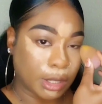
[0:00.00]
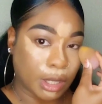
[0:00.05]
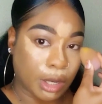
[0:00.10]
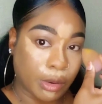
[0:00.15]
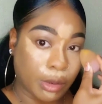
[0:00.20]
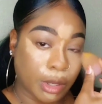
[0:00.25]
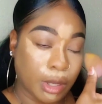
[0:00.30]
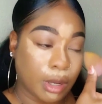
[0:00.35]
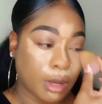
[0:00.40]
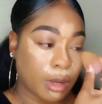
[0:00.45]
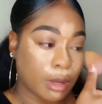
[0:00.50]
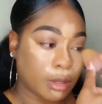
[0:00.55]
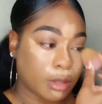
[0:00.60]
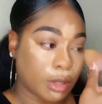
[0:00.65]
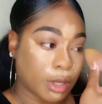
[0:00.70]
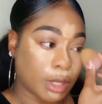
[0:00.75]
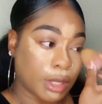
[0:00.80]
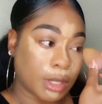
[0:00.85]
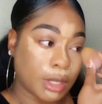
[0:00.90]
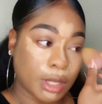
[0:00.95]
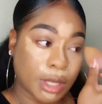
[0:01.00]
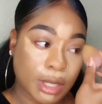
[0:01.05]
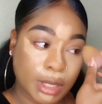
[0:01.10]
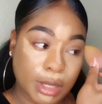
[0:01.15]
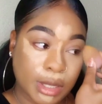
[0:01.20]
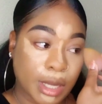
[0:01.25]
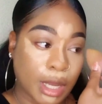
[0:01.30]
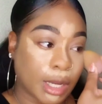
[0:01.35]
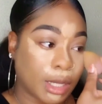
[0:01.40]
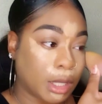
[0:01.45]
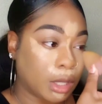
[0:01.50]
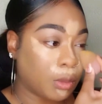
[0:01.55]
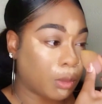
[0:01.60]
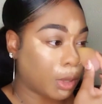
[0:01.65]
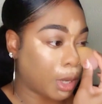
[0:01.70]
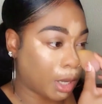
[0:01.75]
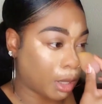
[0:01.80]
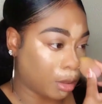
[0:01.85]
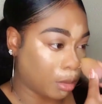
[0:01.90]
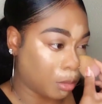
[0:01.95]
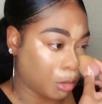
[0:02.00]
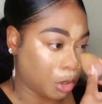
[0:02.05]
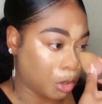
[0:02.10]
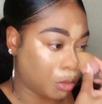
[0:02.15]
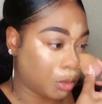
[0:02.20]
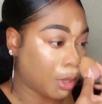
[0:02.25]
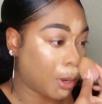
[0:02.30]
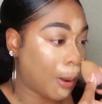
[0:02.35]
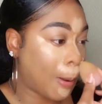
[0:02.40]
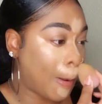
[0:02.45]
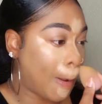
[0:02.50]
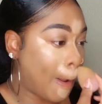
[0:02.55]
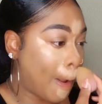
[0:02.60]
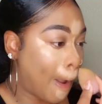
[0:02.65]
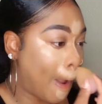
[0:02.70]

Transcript: so I can see exactly what I am doing.